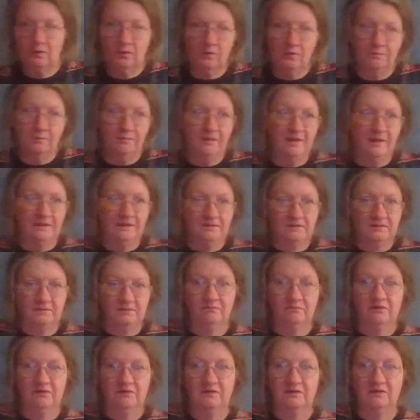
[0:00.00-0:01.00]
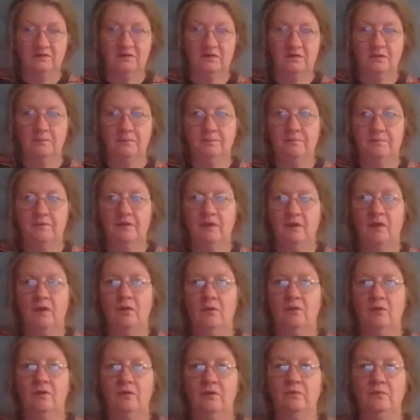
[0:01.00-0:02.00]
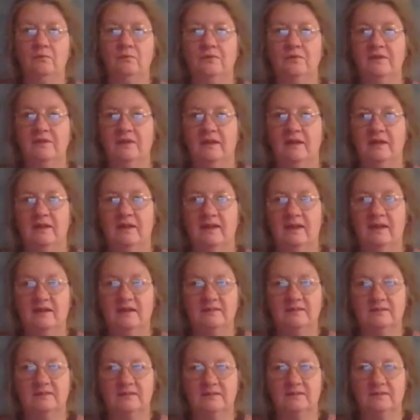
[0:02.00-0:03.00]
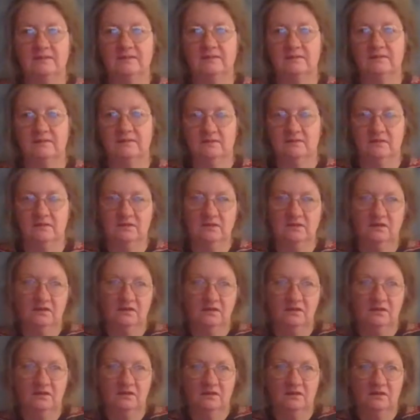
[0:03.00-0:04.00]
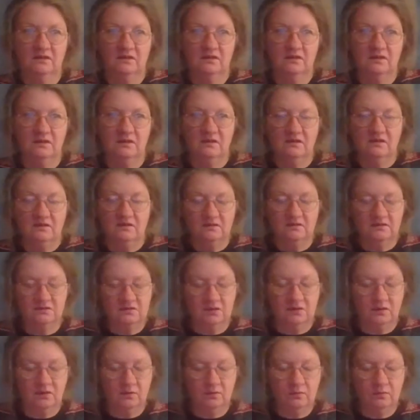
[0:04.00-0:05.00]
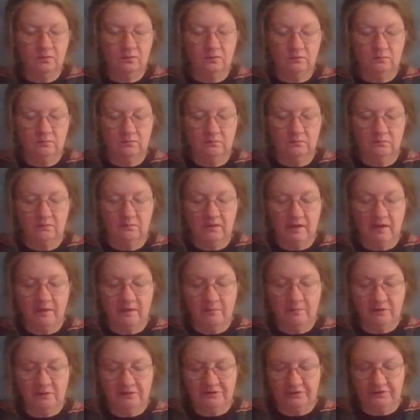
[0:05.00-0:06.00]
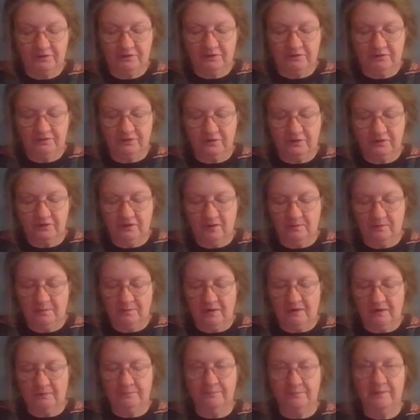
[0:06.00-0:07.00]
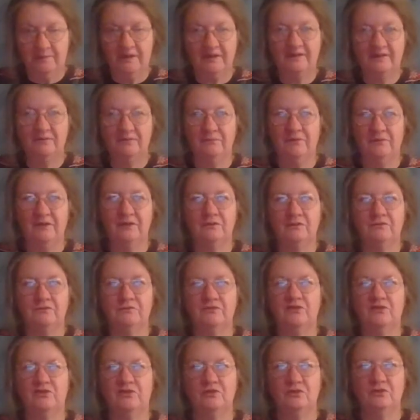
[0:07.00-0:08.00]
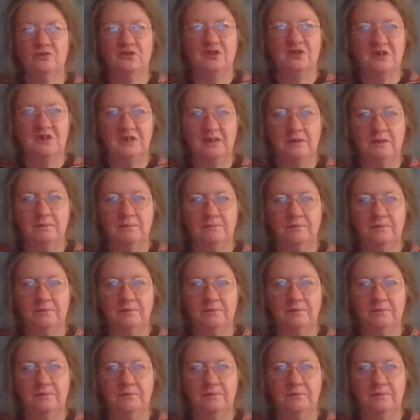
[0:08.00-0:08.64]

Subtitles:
and buy something cheap, but how long will it last? So I'm also concerned about buying things too cheap.